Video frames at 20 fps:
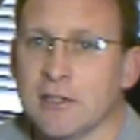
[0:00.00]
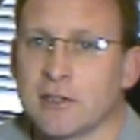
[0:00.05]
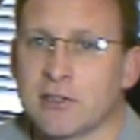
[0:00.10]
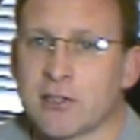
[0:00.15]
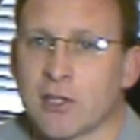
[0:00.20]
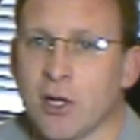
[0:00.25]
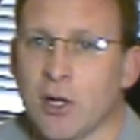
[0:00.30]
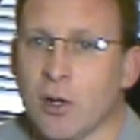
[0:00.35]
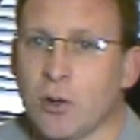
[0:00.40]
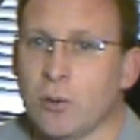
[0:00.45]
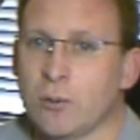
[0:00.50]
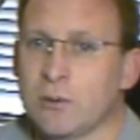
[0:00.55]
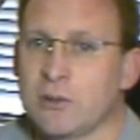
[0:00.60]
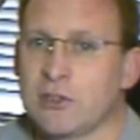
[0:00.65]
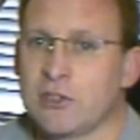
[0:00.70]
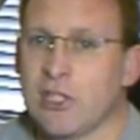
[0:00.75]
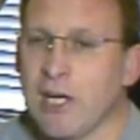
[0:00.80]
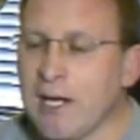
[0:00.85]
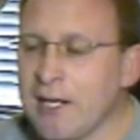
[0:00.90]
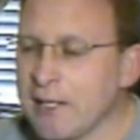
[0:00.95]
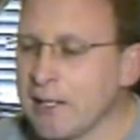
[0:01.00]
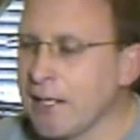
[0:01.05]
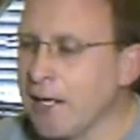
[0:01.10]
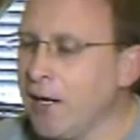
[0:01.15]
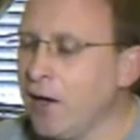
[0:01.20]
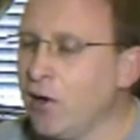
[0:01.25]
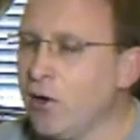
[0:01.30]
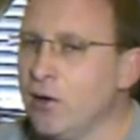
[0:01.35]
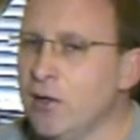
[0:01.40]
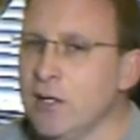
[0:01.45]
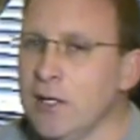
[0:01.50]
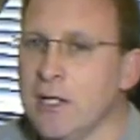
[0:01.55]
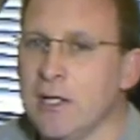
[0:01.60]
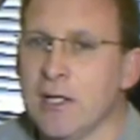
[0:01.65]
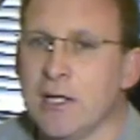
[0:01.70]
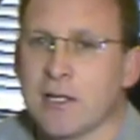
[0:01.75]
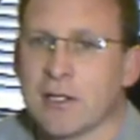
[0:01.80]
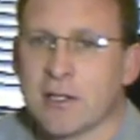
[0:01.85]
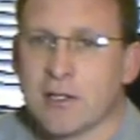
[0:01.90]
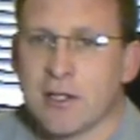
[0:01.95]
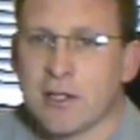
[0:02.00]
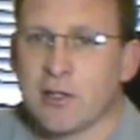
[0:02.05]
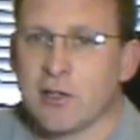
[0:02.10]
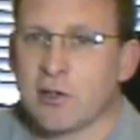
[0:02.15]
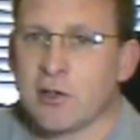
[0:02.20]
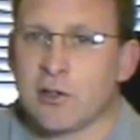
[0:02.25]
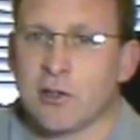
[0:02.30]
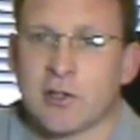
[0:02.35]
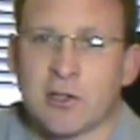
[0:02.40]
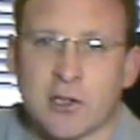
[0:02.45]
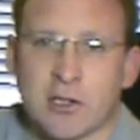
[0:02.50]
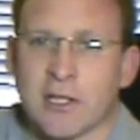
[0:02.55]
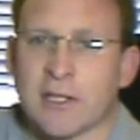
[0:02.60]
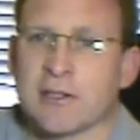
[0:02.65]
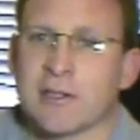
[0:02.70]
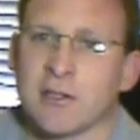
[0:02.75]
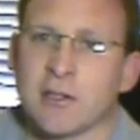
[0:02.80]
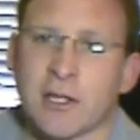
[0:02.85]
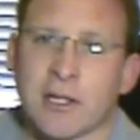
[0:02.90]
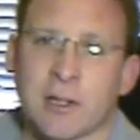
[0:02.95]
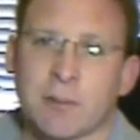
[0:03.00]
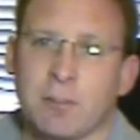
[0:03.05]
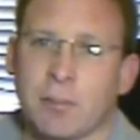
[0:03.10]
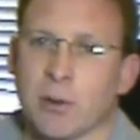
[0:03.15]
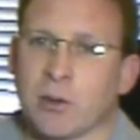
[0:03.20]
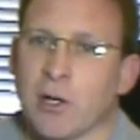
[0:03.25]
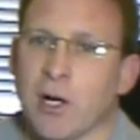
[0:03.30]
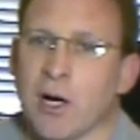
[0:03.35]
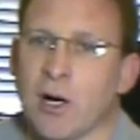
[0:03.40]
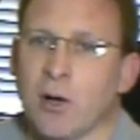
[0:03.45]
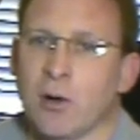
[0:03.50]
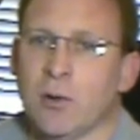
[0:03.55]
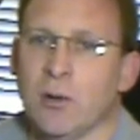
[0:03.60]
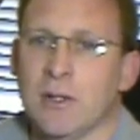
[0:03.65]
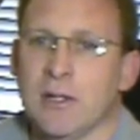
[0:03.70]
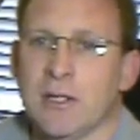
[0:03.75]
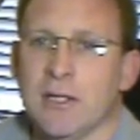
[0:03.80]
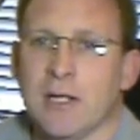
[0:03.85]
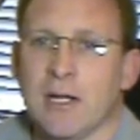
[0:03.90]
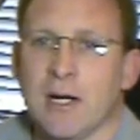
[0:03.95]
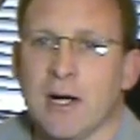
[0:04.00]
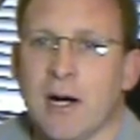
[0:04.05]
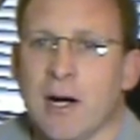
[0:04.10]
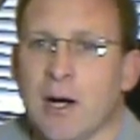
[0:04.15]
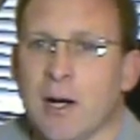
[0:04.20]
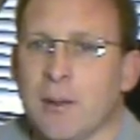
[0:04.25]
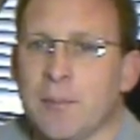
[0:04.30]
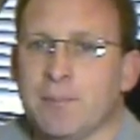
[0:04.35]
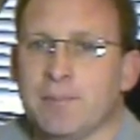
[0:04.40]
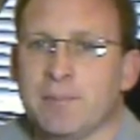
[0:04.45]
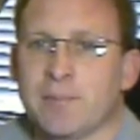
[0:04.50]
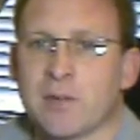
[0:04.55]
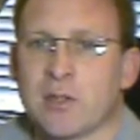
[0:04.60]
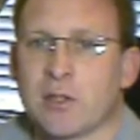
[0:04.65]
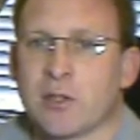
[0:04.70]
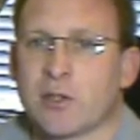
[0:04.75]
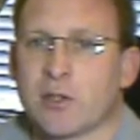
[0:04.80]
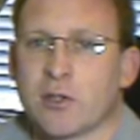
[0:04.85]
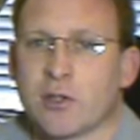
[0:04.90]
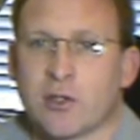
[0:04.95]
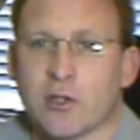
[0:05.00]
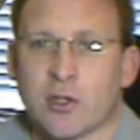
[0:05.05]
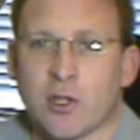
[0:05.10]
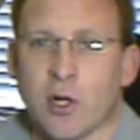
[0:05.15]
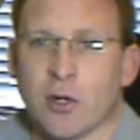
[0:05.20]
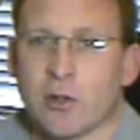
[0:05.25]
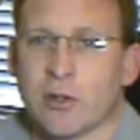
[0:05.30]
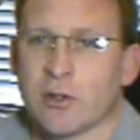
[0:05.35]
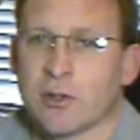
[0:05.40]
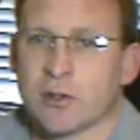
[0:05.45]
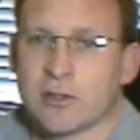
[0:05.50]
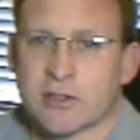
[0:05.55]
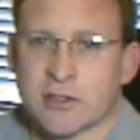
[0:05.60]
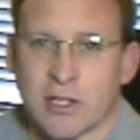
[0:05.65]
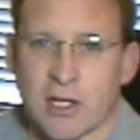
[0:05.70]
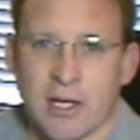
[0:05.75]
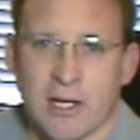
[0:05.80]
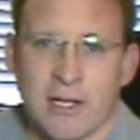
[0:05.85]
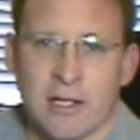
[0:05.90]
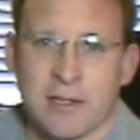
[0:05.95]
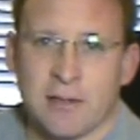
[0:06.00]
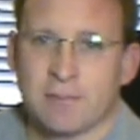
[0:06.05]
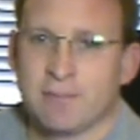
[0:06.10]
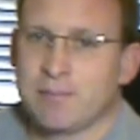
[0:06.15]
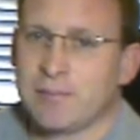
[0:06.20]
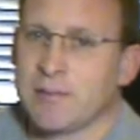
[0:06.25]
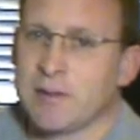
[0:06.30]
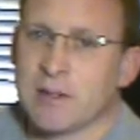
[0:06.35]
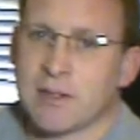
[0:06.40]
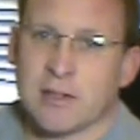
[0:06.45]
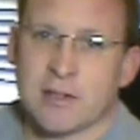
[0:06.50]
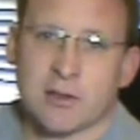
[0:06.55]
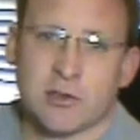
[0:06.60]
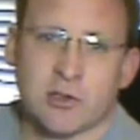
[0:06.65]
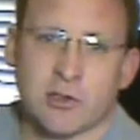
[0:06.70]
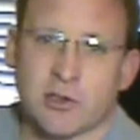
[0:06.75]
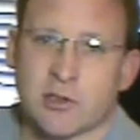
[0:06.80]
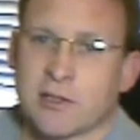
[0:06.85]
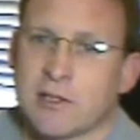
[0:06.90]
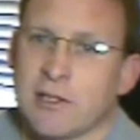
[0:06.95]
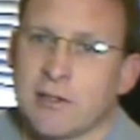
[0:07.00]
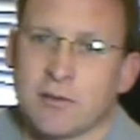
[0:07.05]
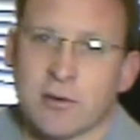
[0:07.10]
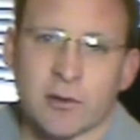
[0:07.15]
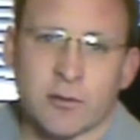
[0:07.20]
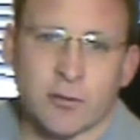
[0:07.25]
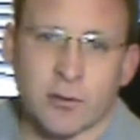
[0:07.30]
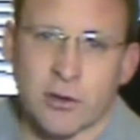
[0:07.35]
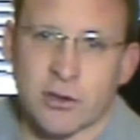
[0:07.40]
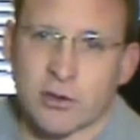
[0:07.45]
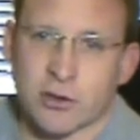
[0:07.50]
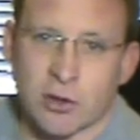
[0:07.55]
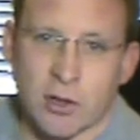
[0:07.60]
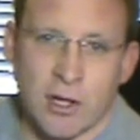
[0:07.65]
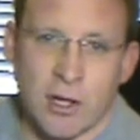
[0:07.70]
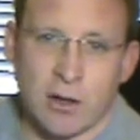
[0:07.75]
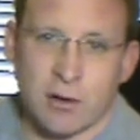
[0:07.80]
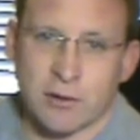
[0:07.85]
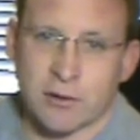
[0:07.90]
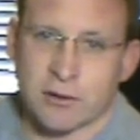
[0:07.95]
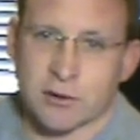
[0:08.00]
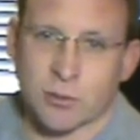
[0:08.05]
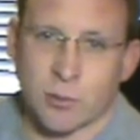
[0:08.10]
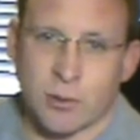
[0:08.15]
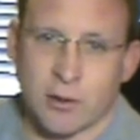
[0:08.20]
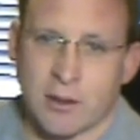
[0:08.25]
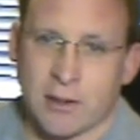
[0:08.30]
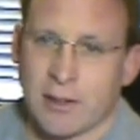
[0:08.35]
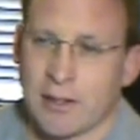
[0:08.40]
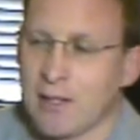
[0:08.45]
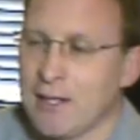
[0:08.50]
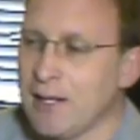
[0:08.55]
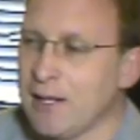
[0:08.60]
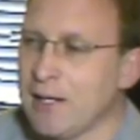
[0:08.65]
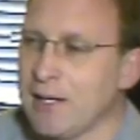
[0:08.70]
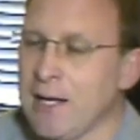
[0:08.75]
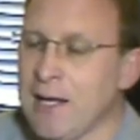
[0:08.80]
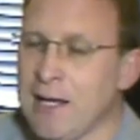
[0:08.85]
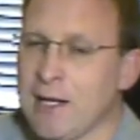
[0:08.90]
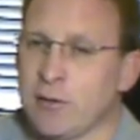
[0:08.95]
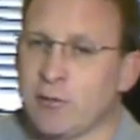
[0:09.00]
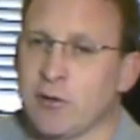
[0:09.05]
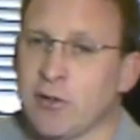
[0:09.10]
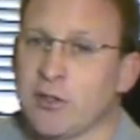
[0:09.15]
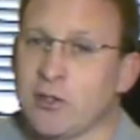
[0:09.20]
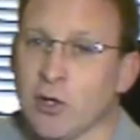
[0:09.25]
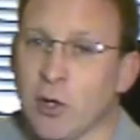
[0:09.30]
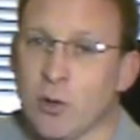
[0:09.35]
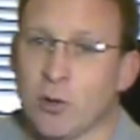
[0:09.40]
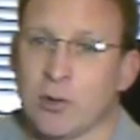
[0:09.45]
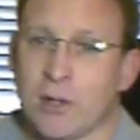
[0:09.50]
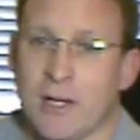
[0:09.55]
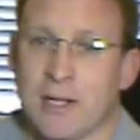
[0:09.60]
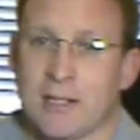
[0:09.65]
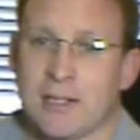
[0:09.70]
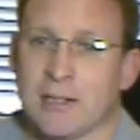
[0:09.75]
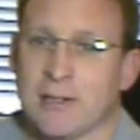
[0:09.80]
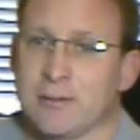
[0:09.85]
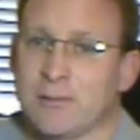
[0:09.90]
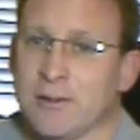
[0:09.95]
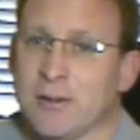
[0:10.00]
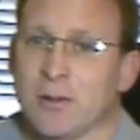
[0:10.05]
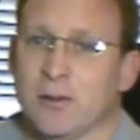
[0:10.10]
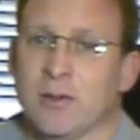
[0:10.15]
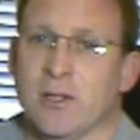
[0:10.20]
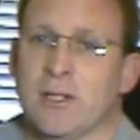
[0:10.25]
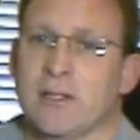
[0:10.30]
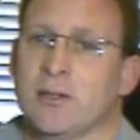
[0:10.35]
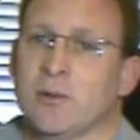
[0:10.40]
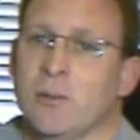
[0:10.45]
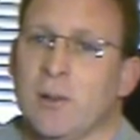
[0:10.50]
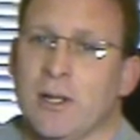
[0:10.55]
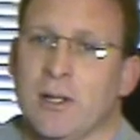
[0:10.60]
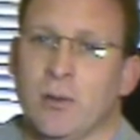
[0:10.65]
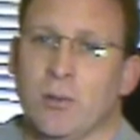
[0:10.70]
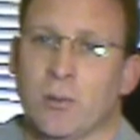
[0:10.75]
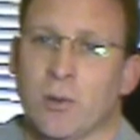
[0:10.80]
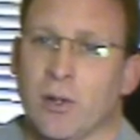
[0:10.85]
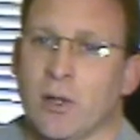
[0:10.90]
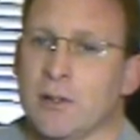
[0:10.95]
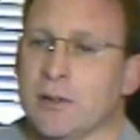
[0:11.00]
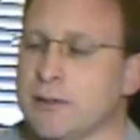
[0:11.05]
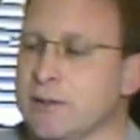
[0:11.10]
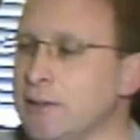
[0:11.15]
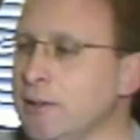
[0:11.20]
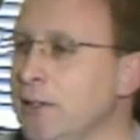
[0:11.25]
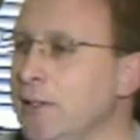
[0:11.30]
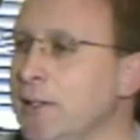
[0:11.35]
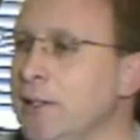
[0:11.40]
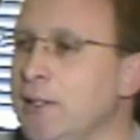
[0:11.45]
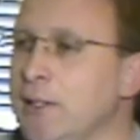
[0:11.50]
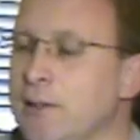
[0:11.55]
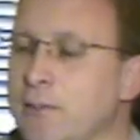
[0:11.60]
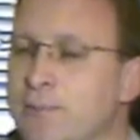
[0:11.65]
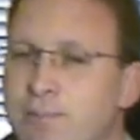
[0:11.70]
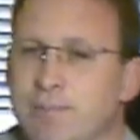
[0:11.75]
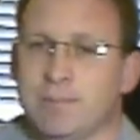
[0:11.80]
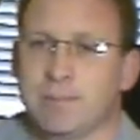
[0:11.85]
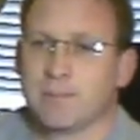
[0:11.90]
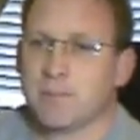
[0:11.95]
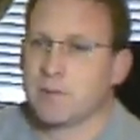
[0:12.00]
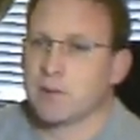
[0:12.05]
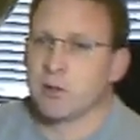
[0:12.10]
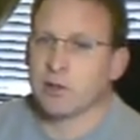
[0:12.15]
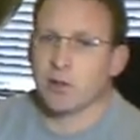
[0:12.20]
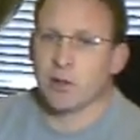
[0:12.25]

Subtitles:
So check it out. Click the link below. Go to the site. Give the free trial a swing. Hey, if you don't like it, if you don't like the way it works, you